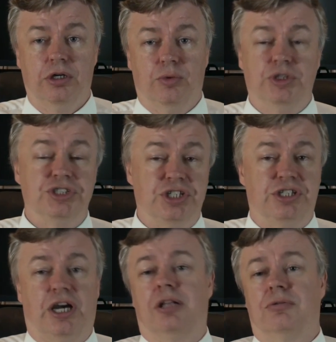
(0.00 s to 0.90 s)
which is a
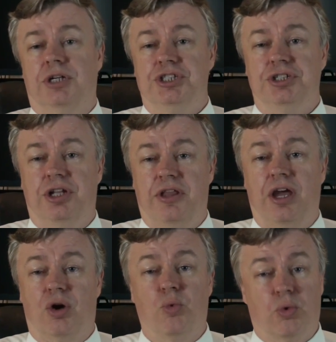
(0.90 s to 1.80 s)
declaration that
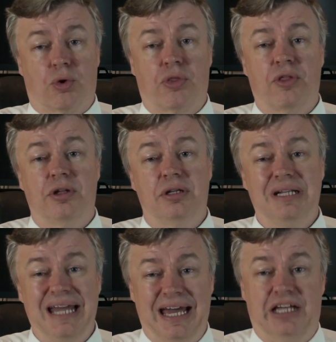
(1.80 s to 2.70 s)
they are worth
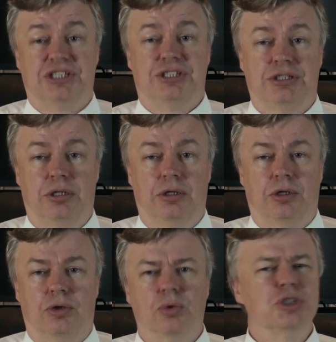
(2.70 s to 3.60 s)
less.
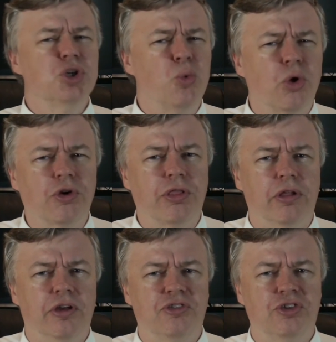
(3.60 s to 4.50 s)
Or is it
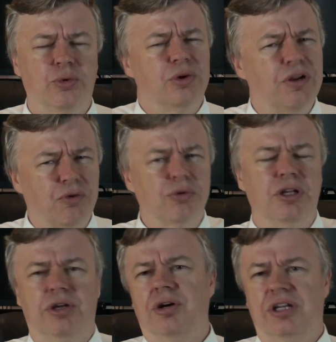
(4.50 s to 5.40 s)
worthless? We're never
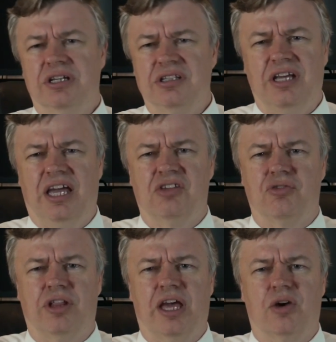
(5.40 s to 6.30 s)
really going to get the
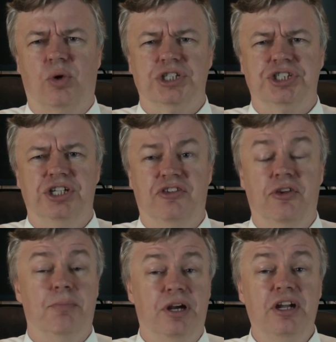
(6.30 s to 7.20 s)
answer to that question, is
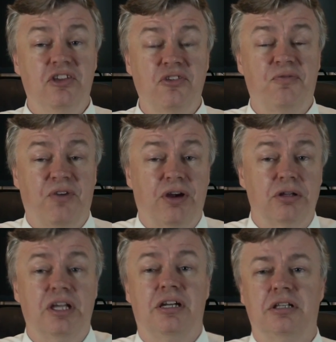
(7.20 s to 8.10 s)
it? But it is a
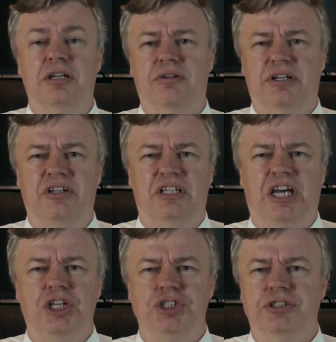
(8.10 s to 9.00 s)
fairly clear
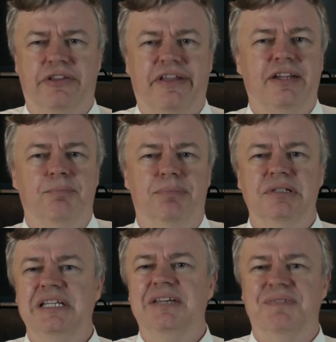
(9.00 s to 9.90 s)
indication that they didn't
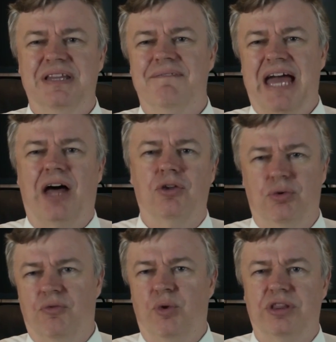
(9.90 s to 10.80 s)
believe in the
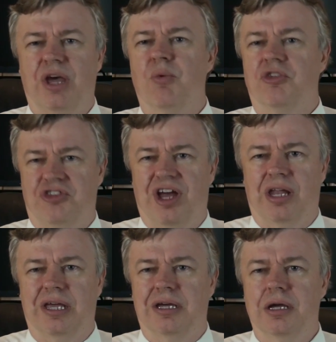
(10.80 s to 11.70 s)
value of what they were
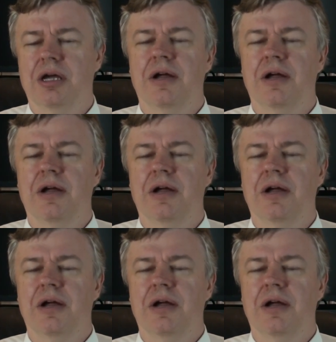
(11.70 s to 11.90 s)
selling.